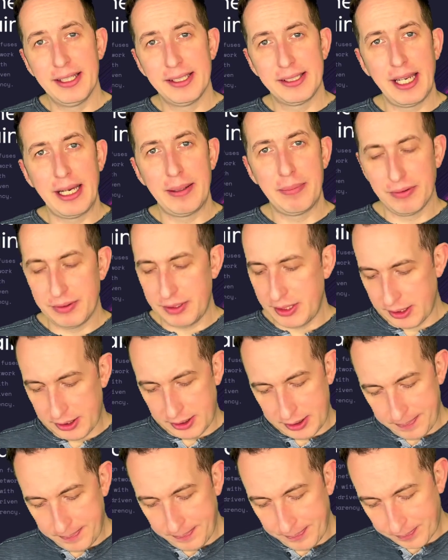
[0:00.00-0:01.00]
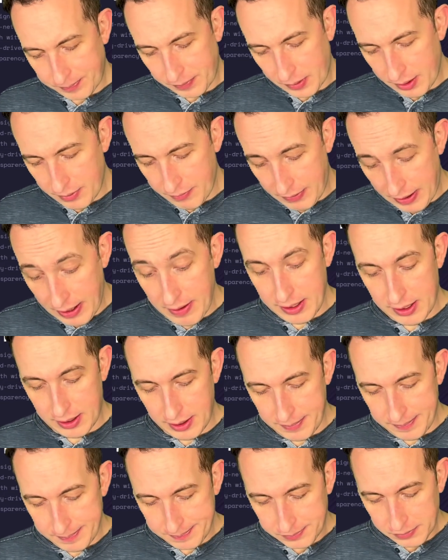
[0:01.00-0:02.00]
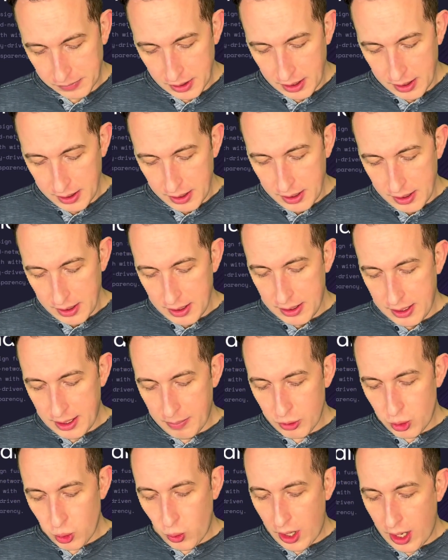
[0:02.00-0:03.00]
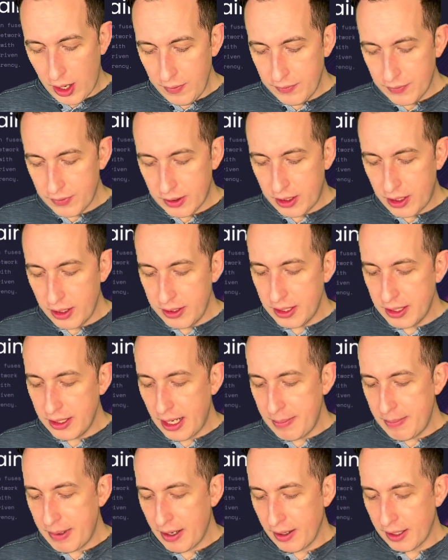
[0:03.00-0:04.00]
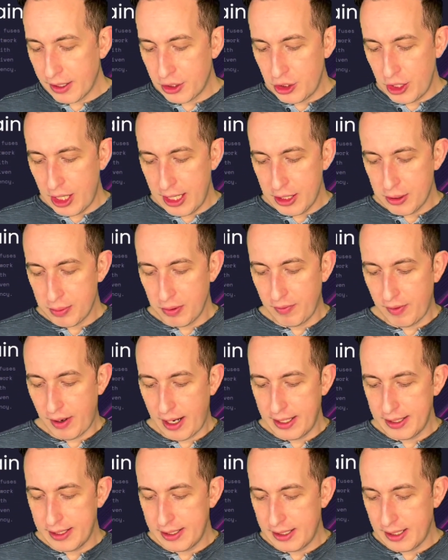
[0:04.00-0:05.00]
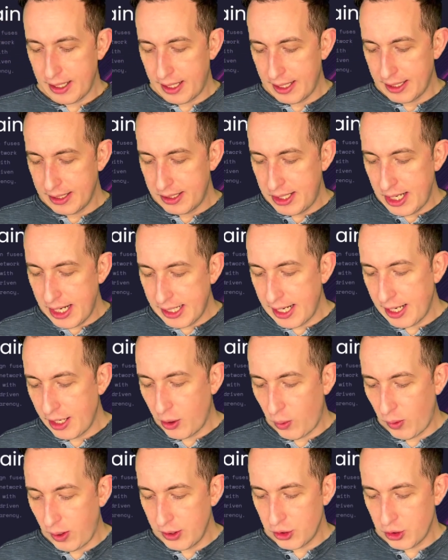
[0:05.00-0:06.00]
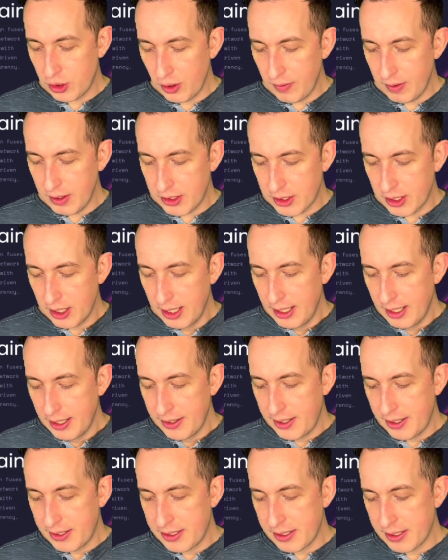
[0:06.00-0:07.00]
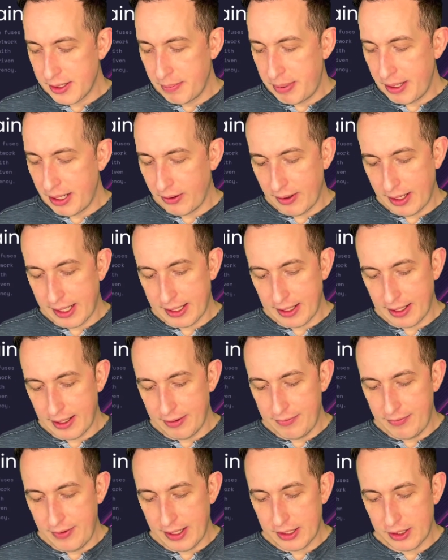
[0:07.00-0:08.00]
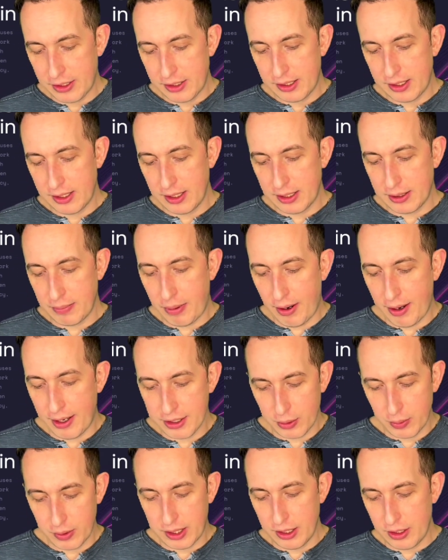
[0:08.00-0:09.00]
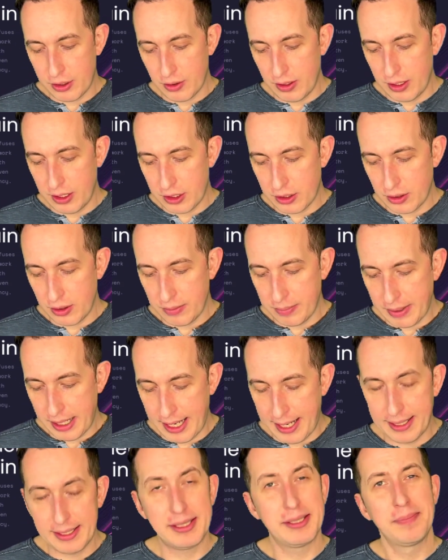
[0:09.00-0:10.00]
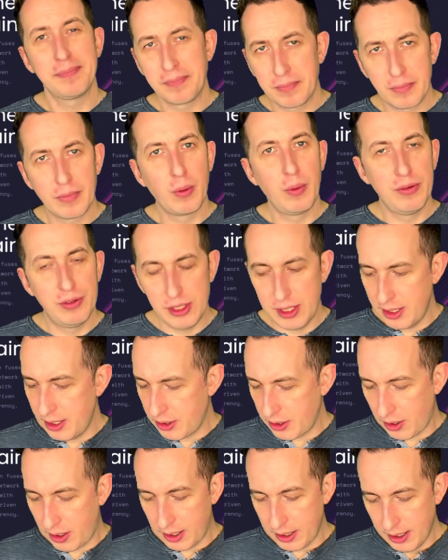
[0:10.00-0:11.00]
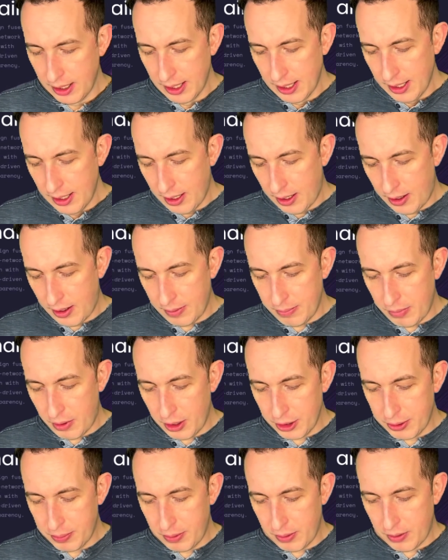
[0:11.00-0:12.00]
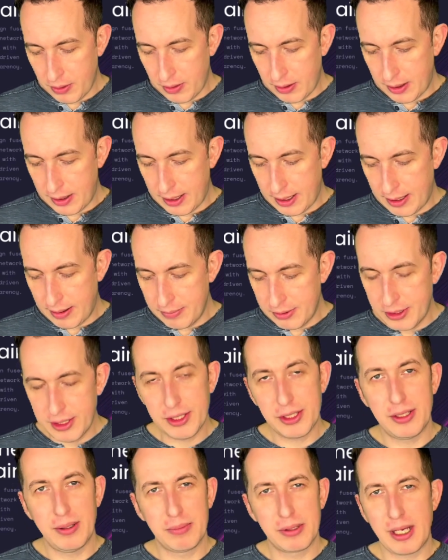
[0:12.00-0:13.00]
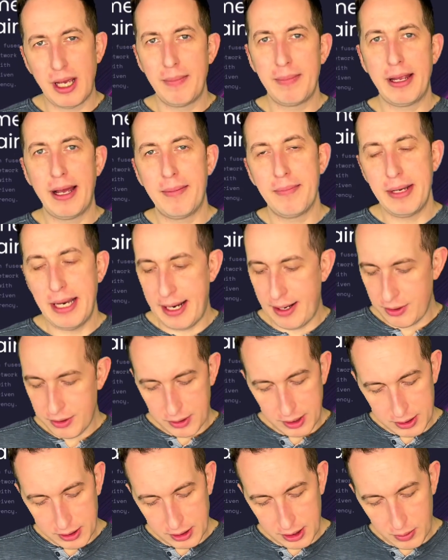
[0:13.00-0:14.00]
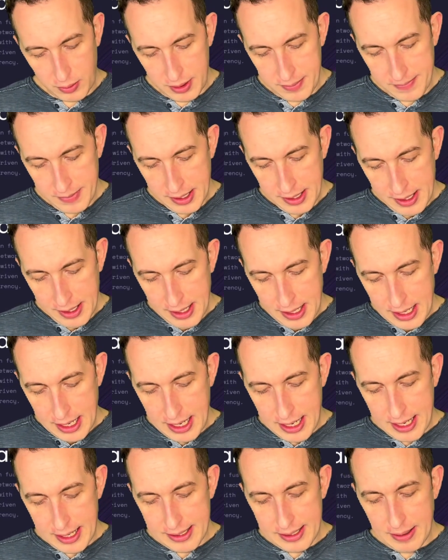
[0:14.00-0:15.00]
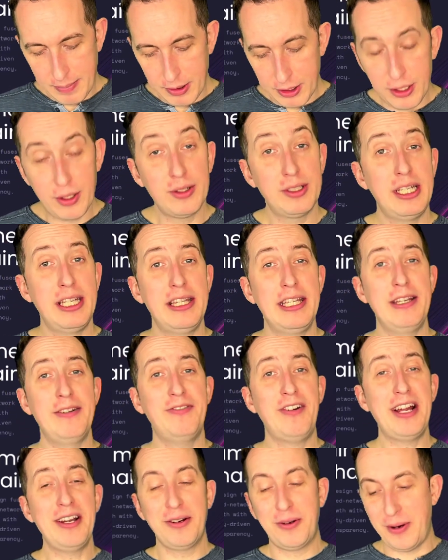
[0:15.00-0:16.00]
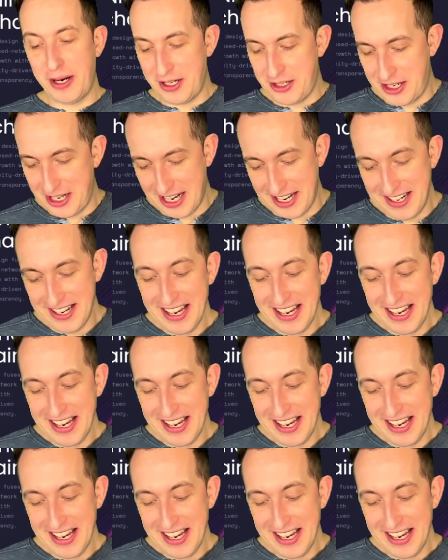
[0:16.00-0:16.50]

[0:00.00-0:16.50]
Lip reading: type of system. Very good. Number 12, could the Nimera exchange provide staking coin service? This is a bit like a fixed deposit within traditional banks. We've seen this on multiple systems coming up now, so that's a good one. And number 13, the final question,